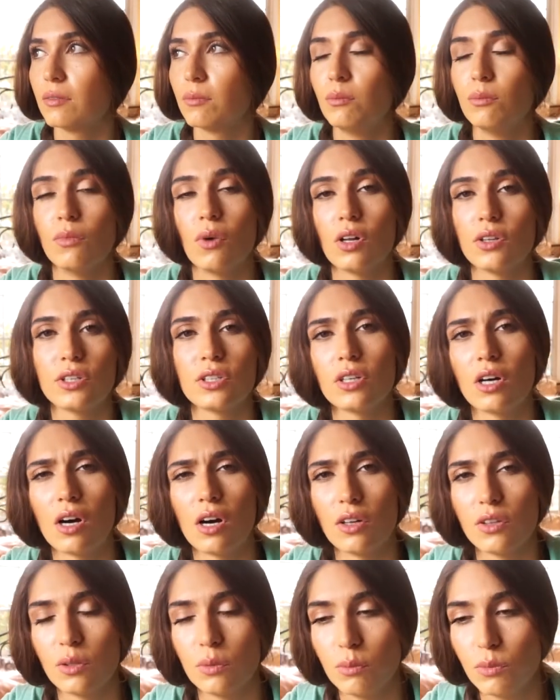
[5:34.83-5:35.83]
they're
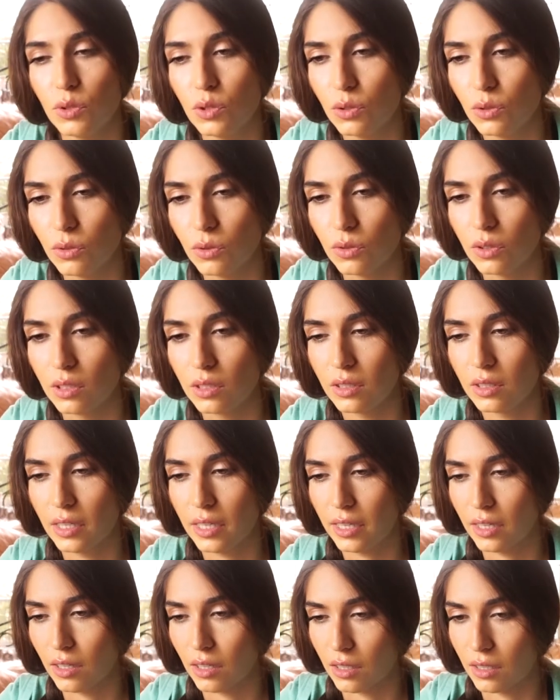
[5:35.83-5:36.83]
not on the moon.
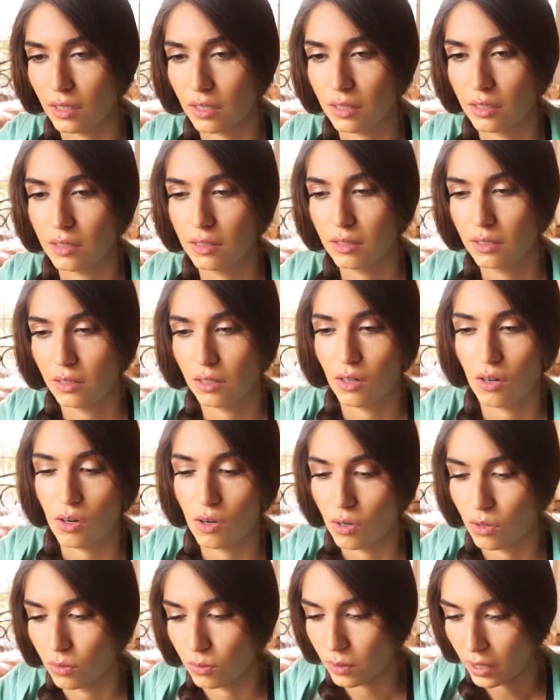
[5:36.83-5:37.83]
They are
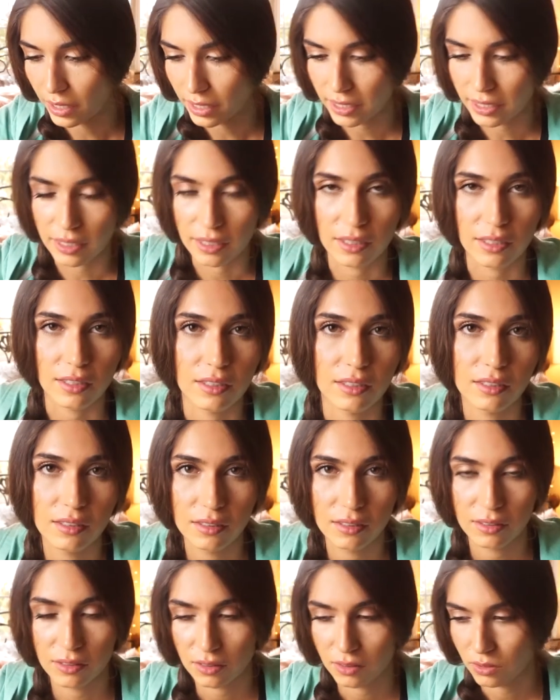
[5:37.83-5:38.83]
all right here.
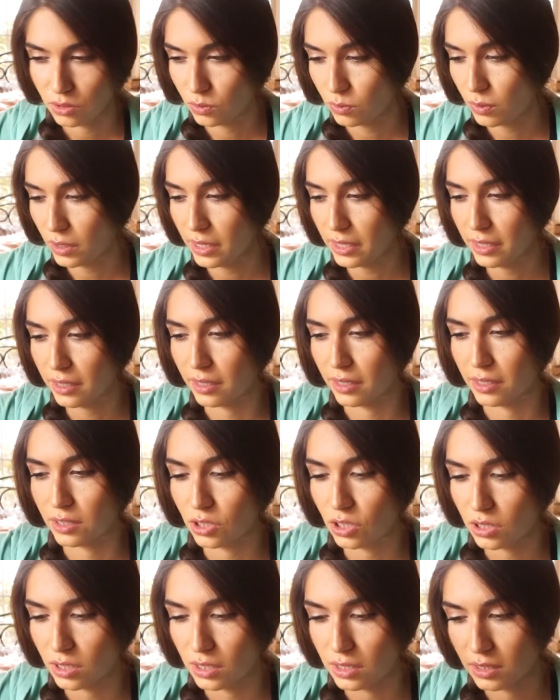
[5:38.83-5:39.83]
Just right here. It's
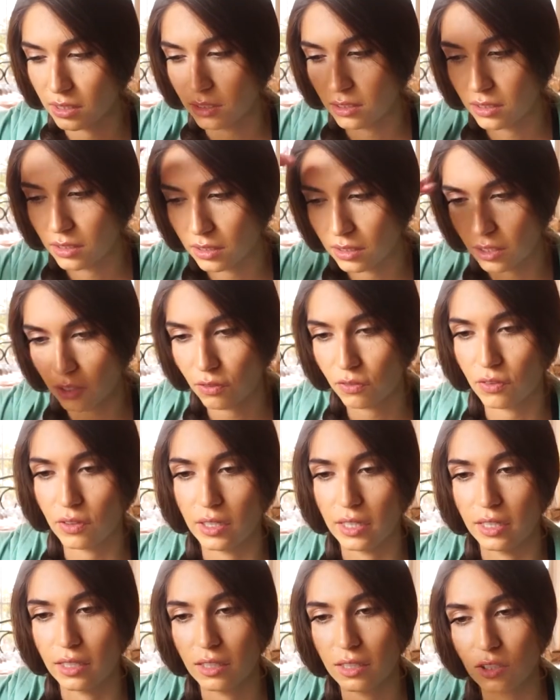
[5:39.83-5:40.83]
just a
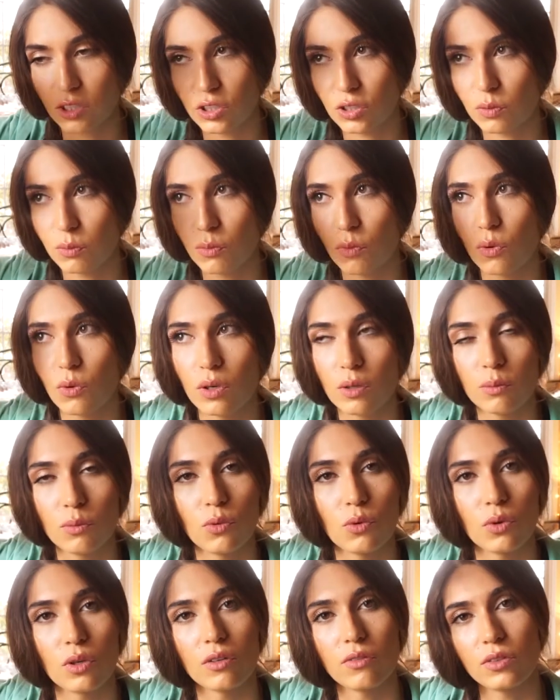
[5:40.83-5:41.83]
different, it's just more and
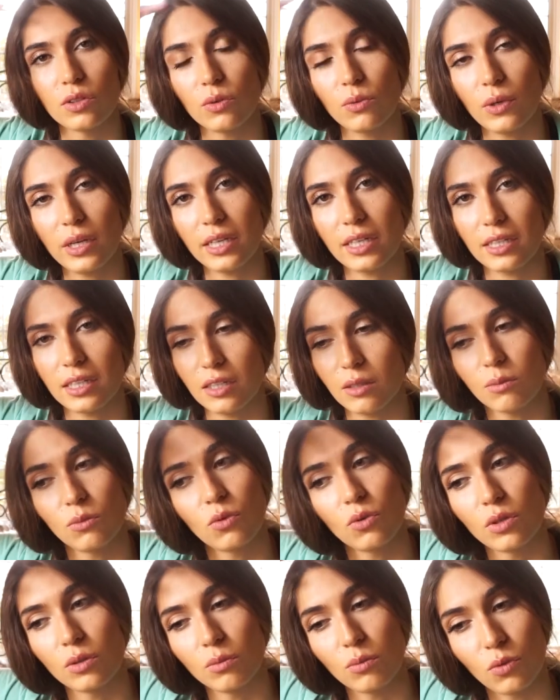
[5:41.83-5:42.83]
more of an awakening,
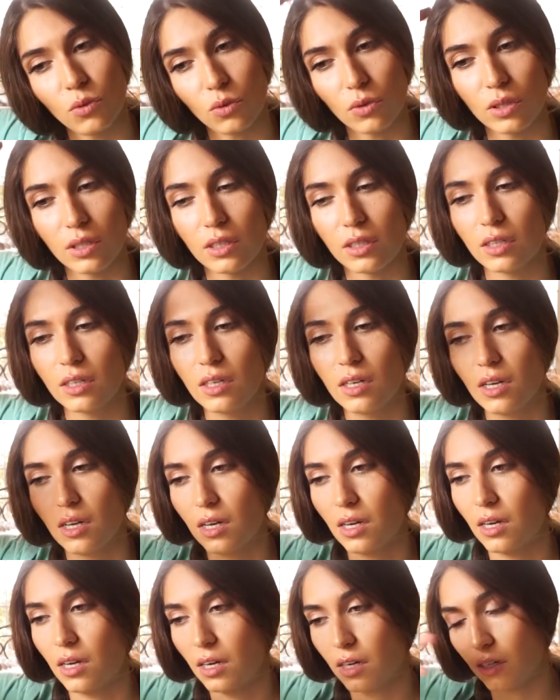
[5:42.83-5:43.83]
more and more
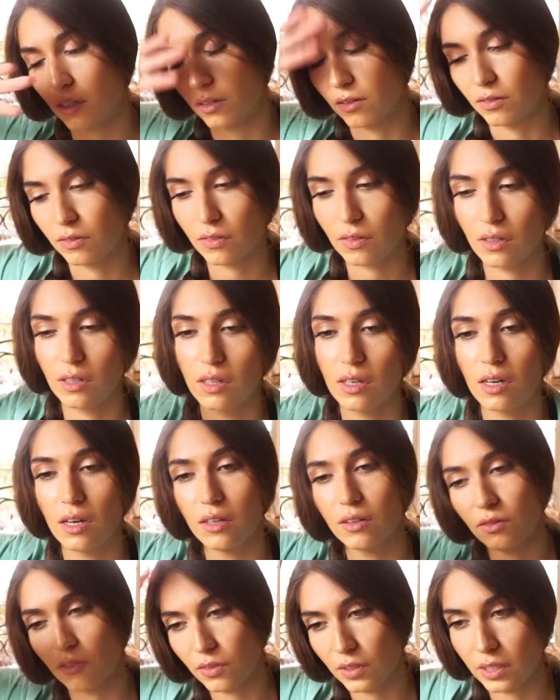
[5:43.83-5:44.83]
of
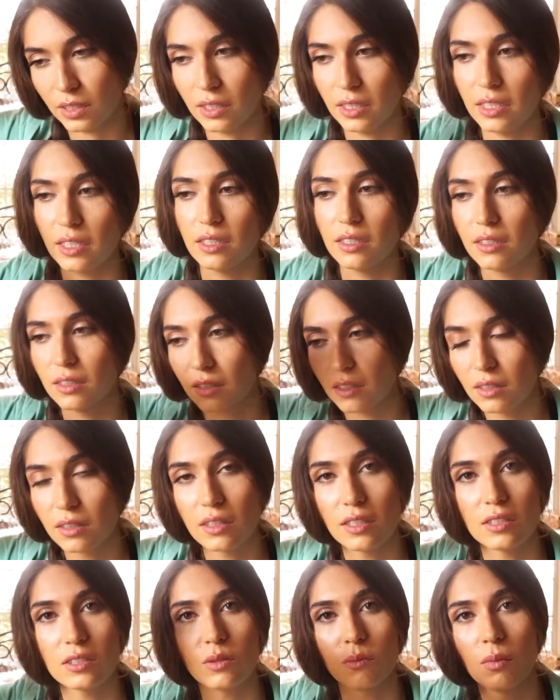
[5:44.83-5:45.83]
unveiling
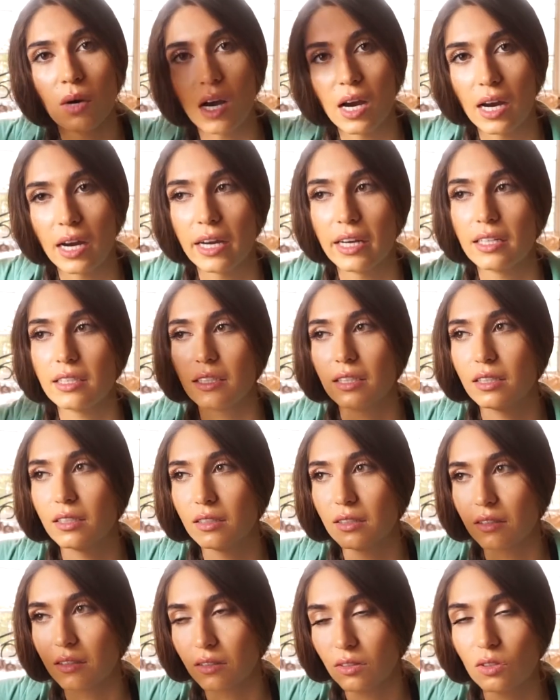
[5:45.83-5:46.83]
this mind
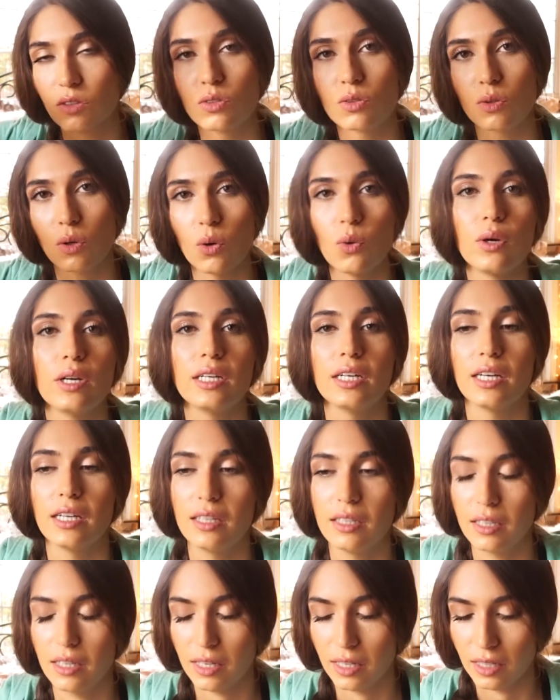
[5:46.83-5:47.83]
and growing
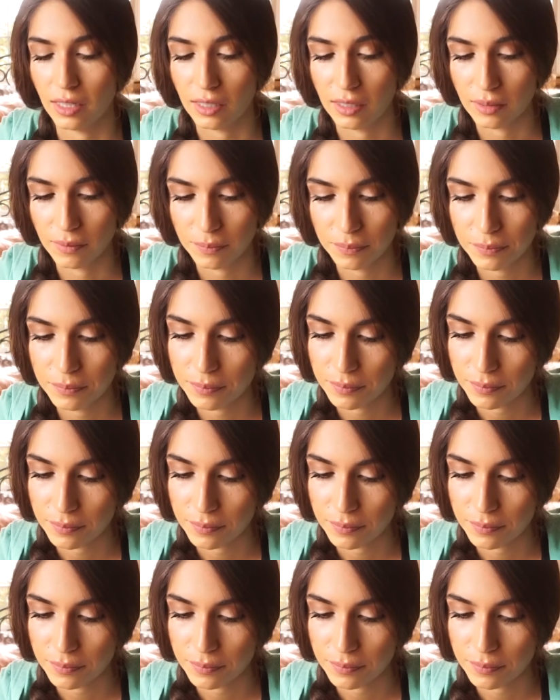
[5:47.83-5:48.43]
it and